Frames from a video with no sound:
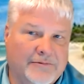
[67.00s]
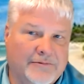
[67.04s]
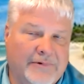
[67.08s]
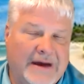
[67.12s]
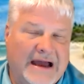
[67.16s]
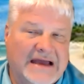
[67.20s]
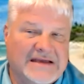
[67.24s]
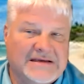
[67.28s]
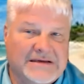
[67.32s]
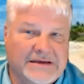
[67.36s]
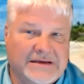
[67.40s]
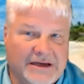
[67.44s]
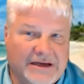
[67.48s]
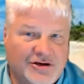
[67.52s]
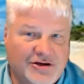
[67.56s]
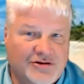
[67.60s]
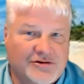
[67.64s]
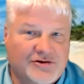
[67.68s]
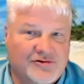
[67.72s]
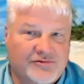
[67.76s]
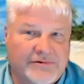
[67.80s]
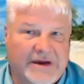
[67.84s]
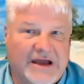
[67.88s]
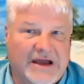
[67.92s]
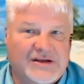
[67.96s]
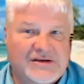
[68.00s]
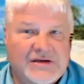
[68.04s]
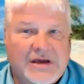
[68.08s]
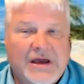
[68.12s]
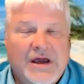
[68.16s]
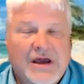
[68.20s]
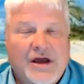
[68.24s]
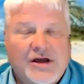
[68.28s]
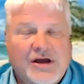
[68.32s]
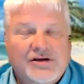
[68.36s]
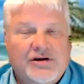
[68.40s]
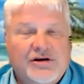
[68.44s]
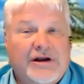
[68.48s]
rising interest rates
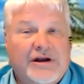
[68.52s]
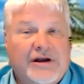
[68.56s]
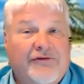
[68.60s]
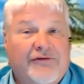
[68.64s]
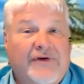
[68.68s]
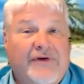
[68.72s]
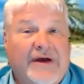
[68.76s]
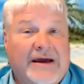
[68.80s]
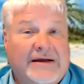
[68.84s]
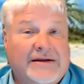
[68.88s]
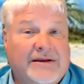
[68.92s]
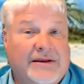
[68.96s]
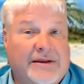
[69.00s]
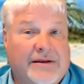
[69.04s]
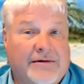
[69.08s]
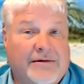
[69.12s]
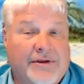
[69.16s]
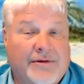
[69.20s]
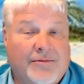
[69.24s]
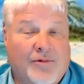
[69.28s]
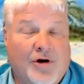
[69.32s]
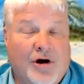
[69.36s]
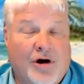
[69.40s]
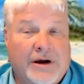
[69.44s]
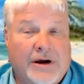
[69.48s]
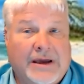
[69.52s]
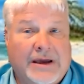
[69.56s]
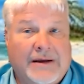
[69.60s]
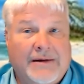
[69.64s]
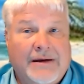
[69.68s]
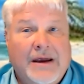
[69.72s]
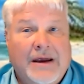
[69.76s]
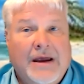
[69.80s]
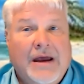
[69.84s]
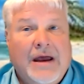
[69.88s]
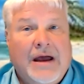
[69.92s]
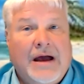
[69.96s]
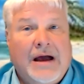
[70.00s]
is going to affect the market,
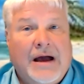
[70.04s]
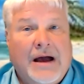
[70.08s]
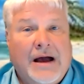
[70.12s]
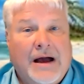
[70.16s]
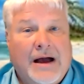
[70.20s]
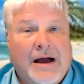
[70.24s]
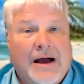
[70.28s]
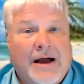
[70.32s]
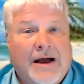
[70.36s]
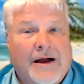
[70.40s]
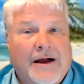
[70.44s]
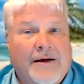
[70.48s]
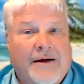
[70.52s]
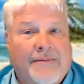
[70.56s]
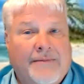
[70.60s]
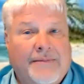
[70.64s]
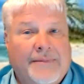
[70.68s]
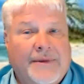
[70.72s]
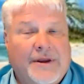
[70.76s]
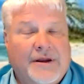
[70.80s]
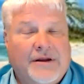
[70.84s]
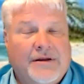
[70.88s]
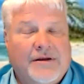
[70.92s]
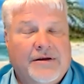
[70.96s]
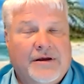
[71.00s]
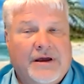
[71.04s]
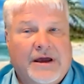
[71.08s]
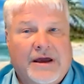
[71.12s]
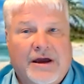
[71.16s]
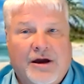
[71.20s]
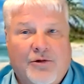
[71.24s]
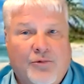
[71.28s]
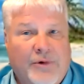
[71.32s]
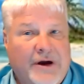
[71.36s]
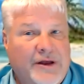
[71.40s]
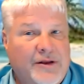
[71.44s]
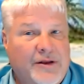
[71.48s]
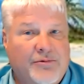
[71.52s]
and
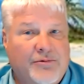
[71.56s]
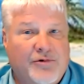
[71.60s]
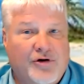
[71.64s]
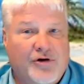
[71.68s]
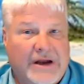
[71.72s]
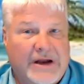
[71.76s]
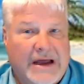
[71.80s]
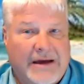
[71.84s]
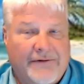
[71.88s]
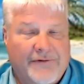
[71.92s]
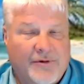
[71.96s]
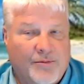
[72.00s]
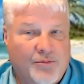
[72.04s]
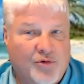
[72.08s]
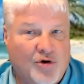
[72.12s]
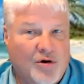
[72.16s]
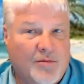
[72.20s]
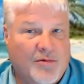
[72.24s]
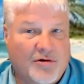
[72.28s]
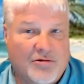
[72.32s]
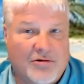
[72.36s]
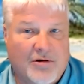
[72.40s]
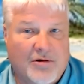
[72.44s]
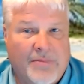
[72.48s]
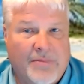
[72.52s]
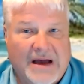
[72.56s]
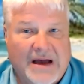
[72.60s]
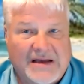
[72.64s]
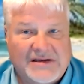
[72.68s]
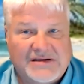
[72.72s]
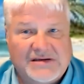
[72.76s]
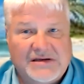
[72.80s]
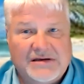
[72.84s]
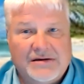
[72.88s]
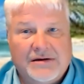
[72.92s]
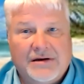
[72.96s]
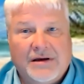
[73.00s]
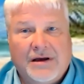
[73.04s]
whether we're going to have a boom or a
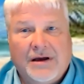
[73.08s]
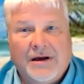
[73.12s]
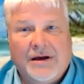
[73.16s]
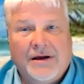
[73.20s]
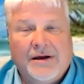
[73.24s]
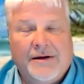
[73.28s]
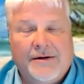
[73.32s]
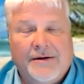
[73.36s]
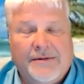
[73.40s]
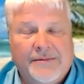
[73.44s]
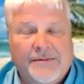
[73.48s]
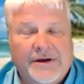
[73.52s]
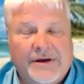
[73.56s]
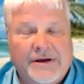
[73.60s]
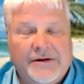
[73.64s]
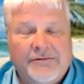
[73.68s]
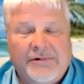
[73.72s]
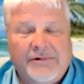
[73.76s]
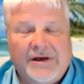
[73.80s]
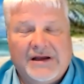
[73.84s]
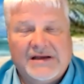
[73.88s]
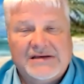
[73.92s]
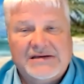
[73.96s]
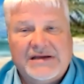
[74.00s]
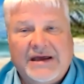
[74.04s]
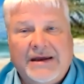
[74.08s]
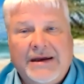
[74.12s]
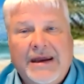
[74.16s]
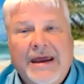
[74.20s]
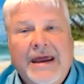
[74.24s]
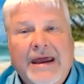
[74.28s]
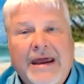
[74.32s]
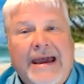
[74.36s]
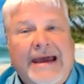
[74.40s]
bust in real estate.